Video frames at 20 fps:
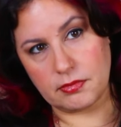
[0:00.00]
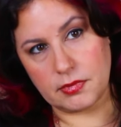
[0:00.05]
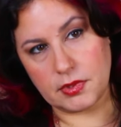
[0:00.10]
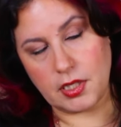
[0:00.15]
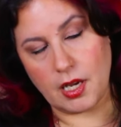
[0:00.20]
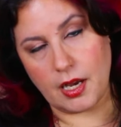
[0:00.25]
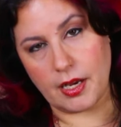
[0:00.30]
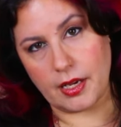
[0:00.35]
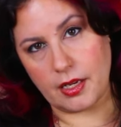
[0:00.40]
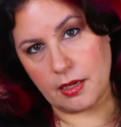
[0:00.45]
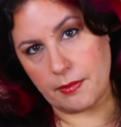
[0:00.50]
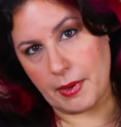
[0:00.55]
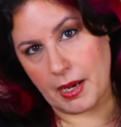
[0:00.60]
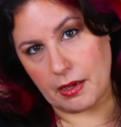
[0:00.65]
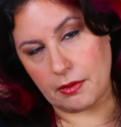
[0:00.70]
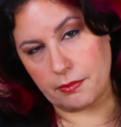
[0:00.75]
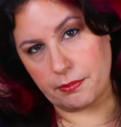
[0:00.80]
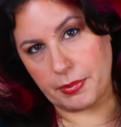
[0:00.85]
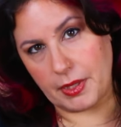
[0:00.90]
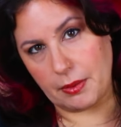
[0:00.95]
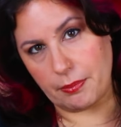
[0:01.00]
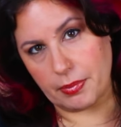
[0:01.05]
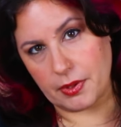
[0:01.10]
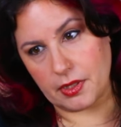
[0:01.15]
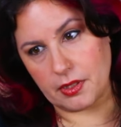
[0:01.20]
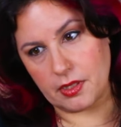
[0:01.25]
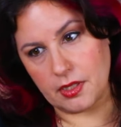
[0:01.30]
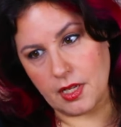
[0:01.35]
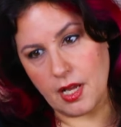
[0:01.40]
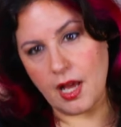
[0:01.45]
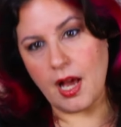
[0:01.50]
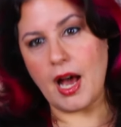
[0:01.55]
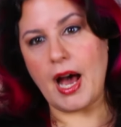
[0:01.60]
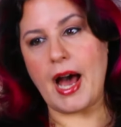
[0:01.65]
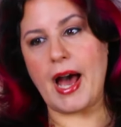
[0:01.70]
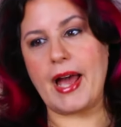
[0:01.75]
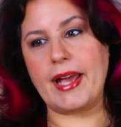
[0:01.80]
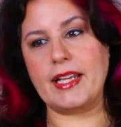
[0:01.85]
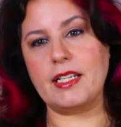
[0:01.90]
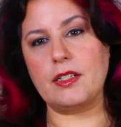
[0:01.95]
talking about people.
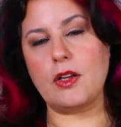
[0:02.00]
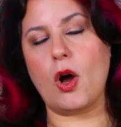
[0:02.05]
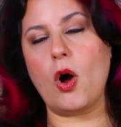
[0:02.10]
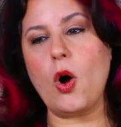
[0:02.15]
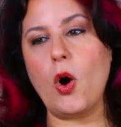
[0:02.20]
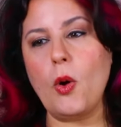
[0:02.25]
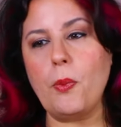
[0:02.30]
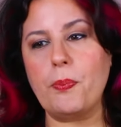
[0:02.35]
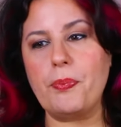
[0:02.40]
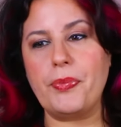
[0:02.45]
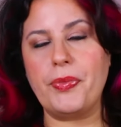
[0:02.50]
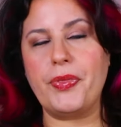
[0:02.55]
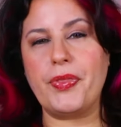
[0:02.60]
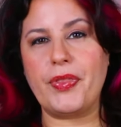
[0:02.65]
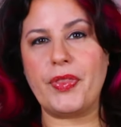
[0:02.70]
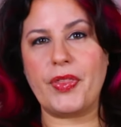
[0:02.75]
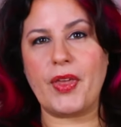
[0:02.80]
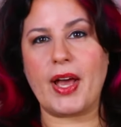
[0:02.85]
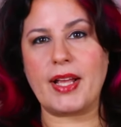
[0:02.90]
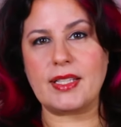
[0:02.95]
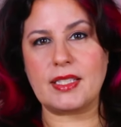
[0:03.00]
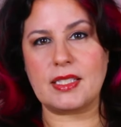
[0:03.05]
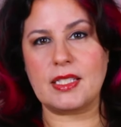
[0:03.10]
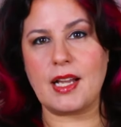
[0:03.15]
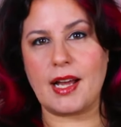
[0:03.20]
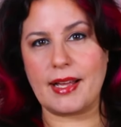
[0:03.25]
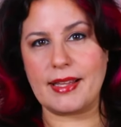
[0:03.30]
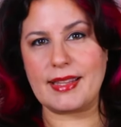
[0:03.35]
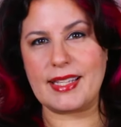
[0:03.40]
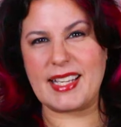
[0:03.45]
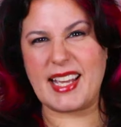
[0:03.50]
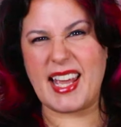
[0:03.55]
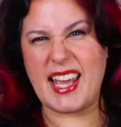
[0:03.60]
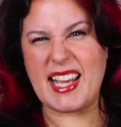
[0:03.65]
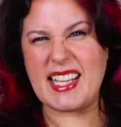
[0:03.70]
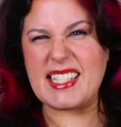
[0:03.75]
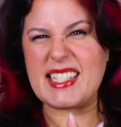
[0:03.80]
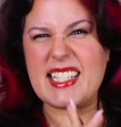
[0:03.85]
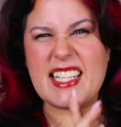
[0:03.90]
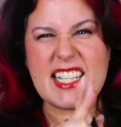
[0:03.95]
I hope that's not the
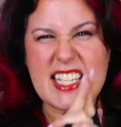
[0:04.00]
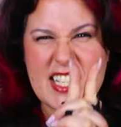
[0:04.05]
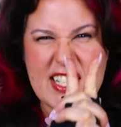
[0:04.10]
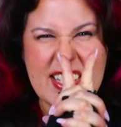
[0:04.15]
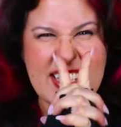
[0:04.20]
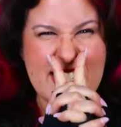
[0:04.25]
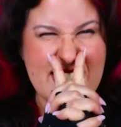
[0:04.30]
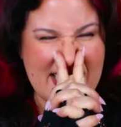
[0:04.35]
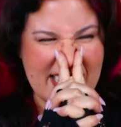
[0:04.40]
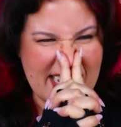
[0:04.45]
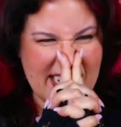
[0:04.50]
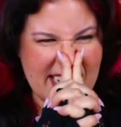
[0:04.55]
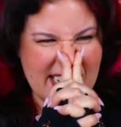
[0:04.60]
case here.